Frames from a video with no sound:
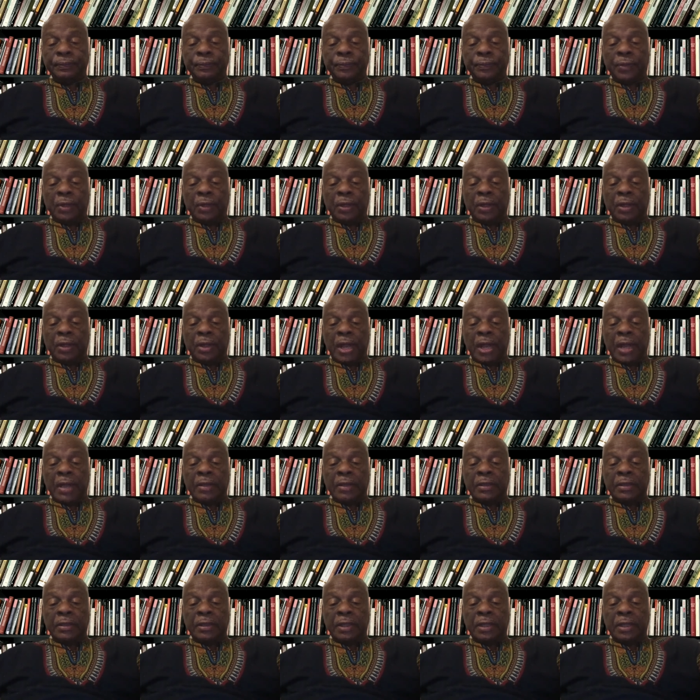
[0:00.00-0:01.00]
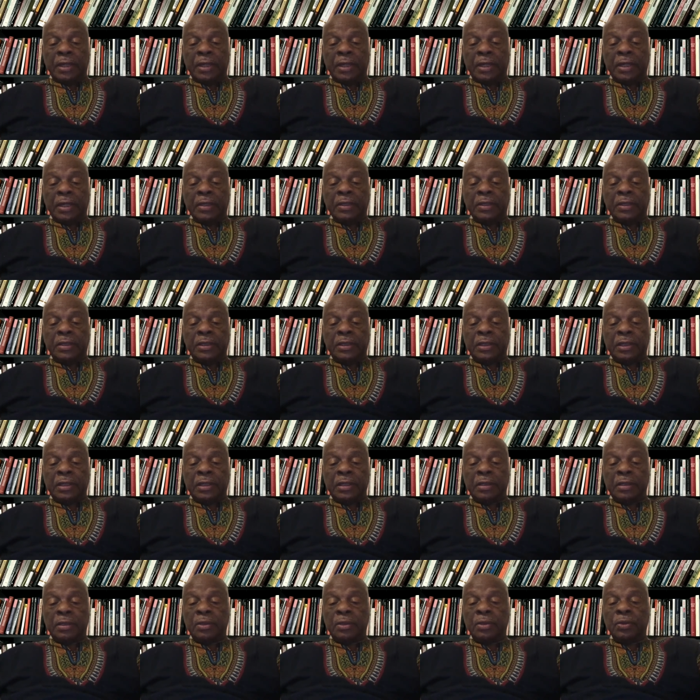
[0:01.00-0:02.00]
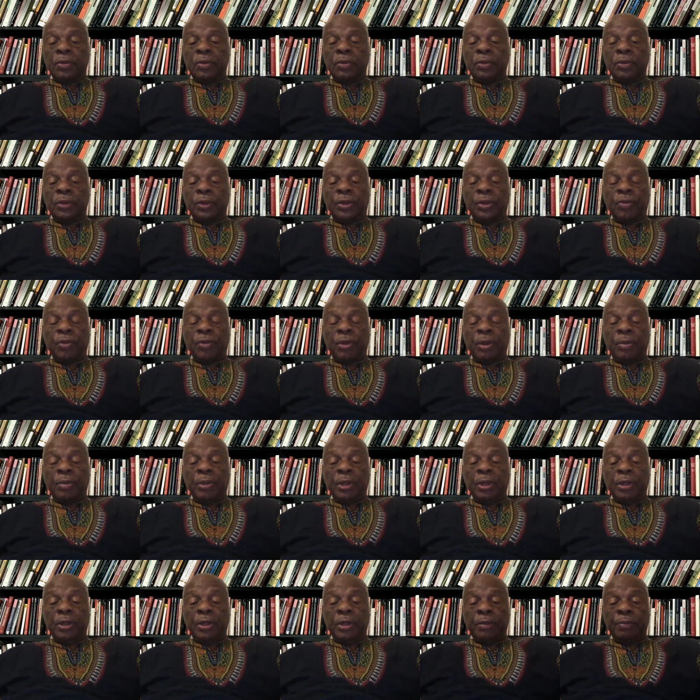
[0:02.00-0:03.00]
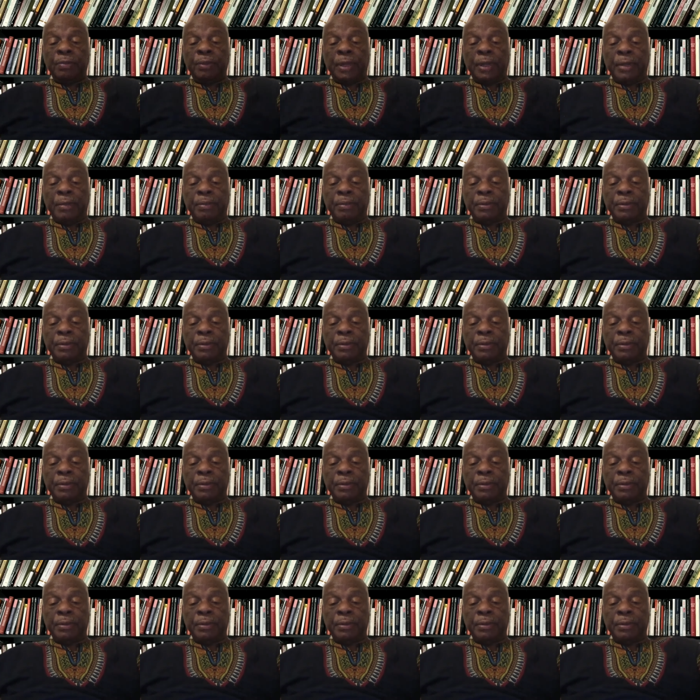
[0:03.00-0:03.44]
that its 2 to 3 million people